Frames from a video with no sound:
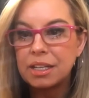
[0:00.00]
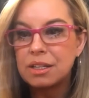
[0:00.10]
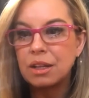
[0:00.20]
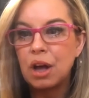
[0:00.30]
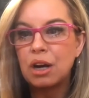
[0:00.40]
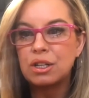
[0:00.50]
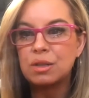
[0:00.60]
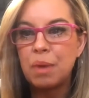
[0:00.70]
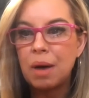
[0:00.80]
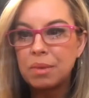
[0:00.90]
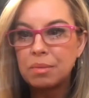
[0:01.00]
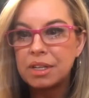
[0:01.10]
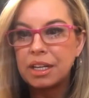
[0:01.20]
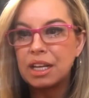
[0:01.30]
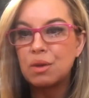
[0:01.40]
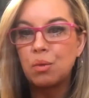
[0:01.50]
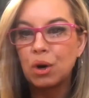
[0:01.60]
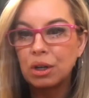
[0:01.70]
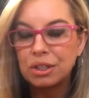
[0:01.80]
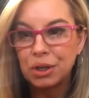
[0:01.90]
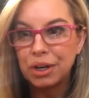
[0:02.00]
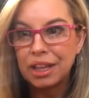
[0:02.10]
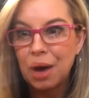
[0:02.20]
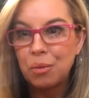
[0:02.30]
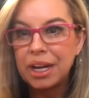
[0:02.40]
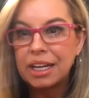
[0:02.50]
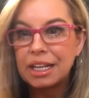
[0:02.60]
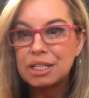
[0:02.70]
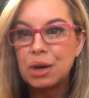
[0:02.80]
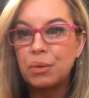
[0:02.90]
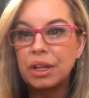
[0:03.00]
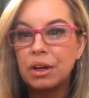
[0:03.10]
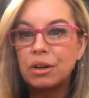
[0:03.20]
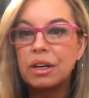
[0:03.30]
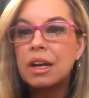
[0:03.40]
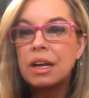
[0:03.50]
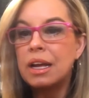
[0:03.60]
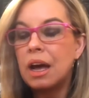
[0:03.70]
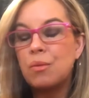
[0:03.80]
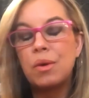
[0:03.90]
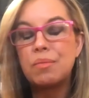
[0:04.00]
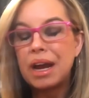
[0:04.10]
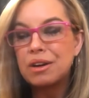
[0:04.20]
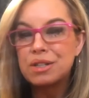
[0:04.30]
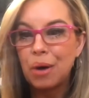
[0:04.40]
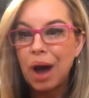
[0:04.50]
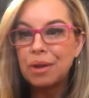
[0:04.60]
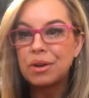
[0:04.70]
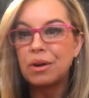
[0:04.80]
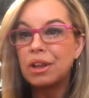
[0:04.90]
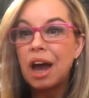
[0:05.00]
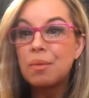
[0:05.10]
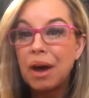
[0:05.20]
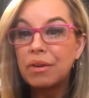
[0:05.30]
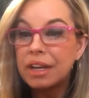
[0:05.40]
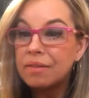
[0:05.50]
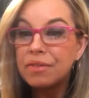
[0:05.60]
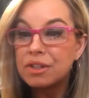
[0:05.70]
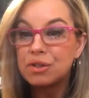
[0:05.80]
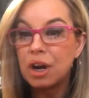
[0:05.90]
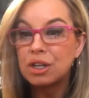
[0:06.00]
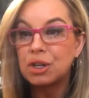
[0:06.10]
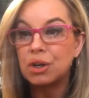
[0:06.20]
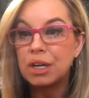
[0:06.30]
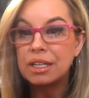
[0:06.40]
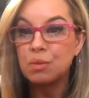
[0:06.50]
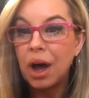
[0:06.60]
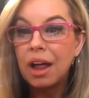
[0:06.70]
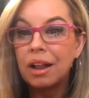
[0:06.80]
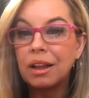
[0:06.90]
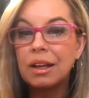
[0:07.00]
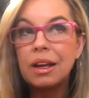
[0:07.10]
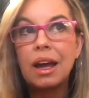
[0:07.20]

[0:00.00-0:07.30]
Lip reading: It's the largest pop-up city in the world during that week. And so we learn when mayors go out lot about infrastructure as well.